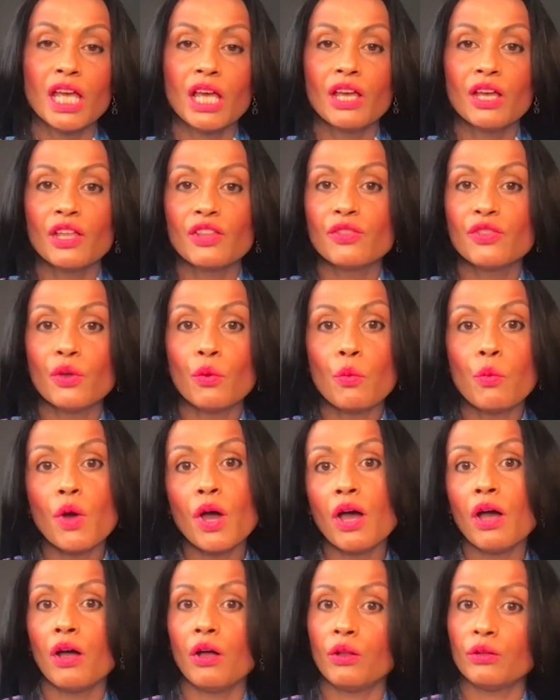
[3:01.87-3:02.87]
the
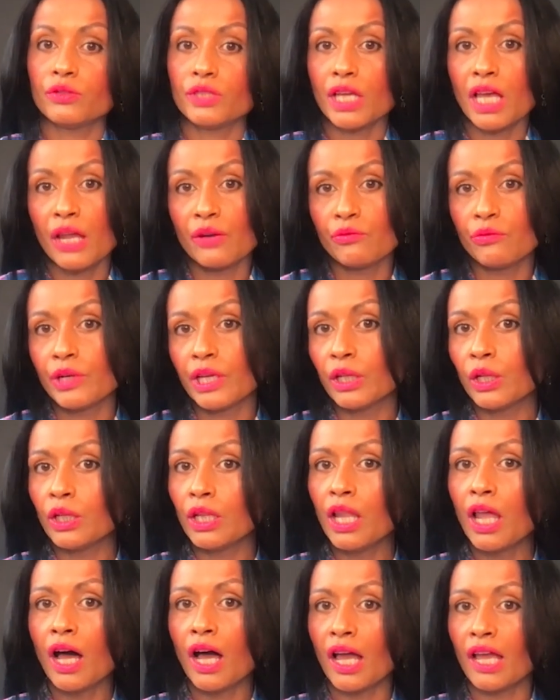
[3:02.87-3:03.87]
world and real
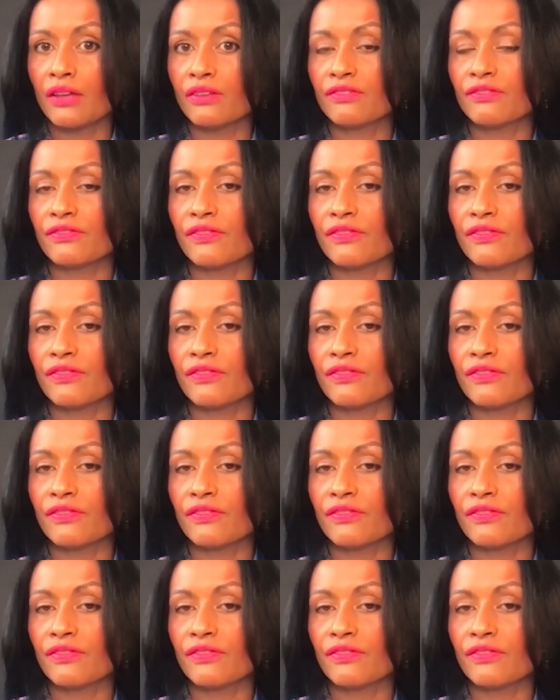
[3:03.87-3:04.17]
life,